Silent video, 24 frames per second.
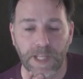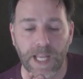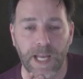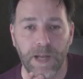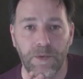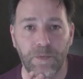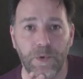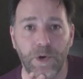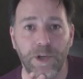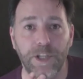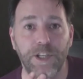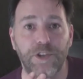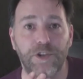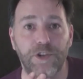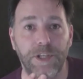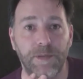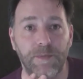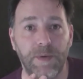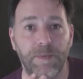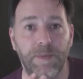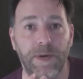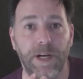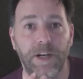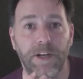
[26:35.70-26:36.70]
And what you
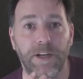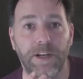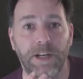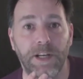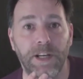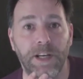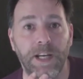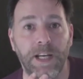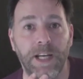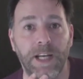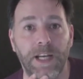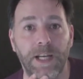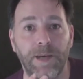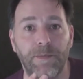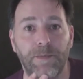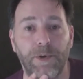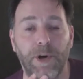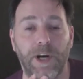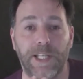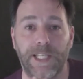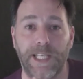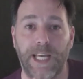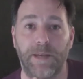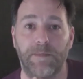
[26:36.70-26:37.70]
dream about,
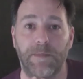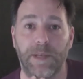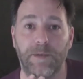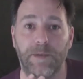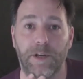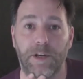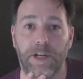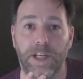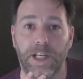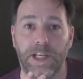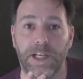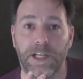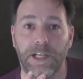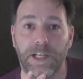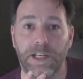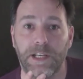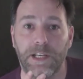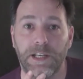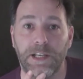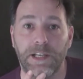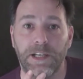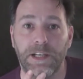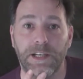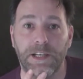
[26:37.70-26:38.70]
put a time limit on it.
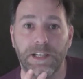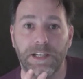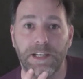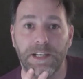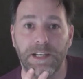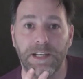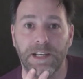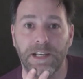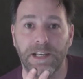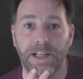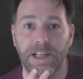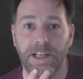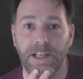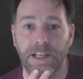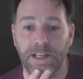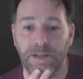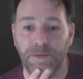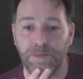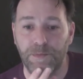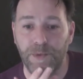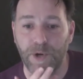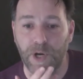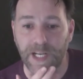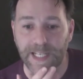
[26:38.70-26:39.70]

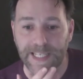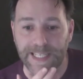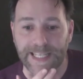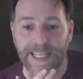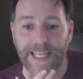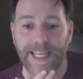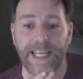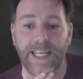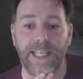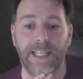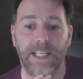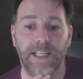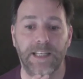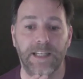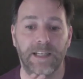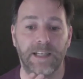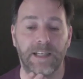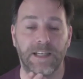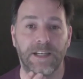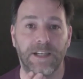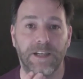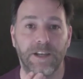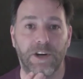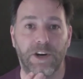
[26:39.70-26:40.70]
Put a date
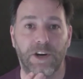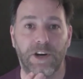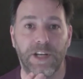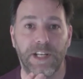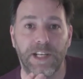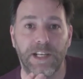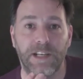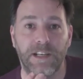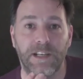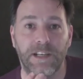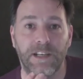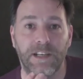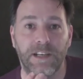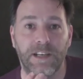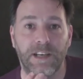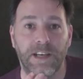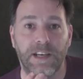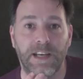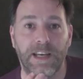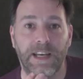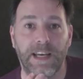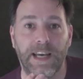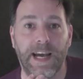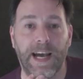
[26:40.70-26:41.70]
on it.
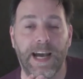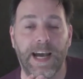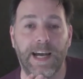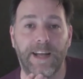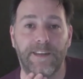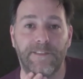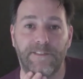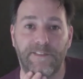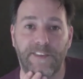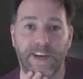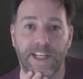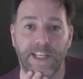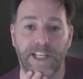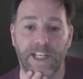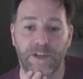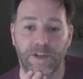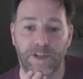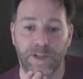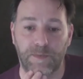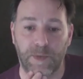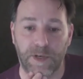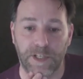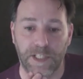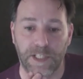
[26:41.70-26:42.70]
And find out
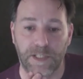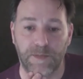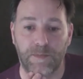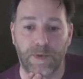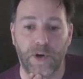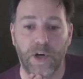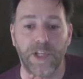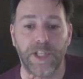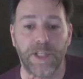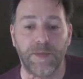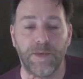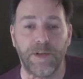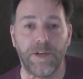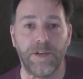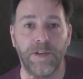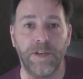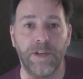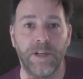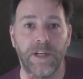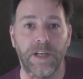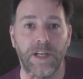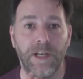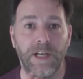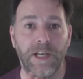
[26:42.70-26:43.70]
as much as possible
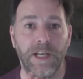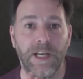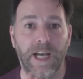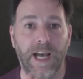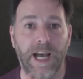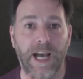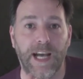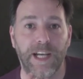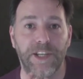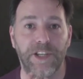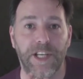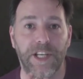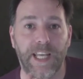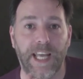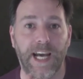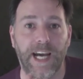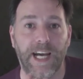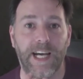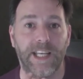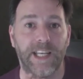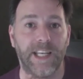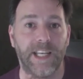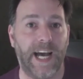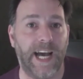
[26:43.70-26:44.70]
as you
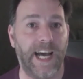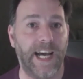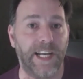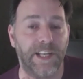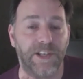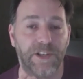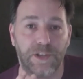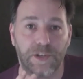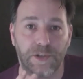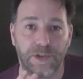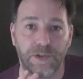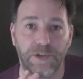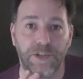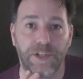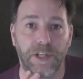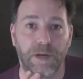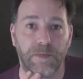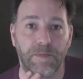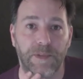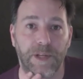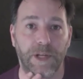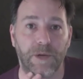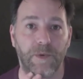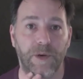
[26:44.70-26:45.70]
can and do
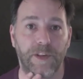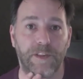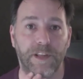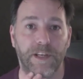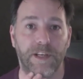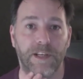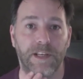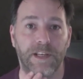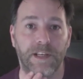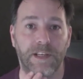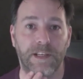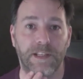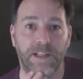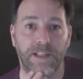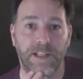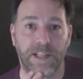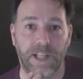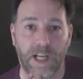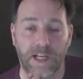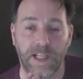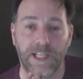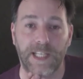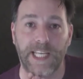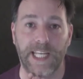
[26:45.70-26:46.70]
something with it.
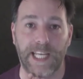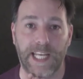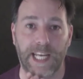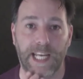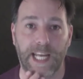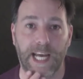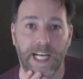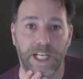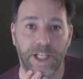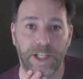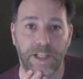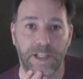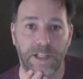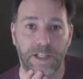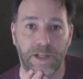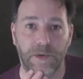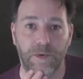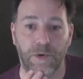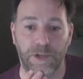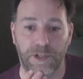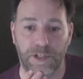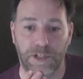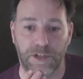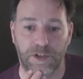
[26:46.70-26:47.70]
Start taking actions
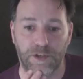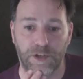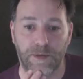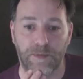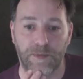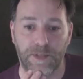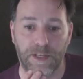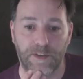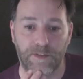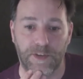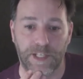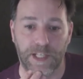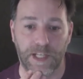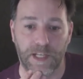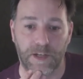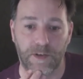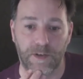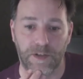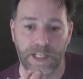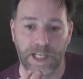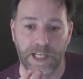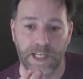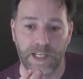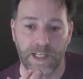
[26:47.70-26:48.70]
towards your dreams every single
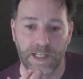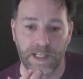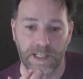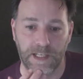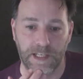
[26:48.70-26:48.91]
day.